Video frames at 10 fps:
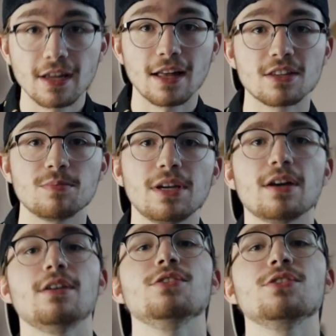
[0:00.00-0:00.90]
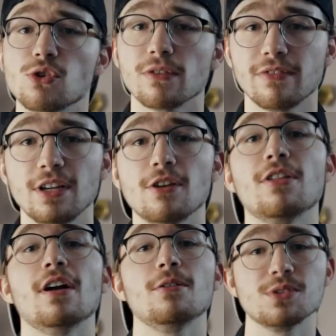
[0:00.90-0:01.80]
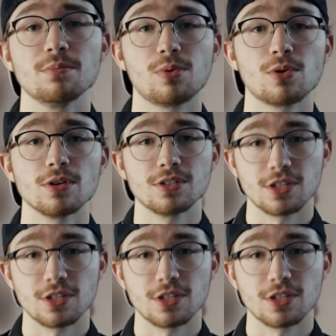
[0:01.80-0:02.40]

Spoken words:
Yeah, that's because your video thought it was important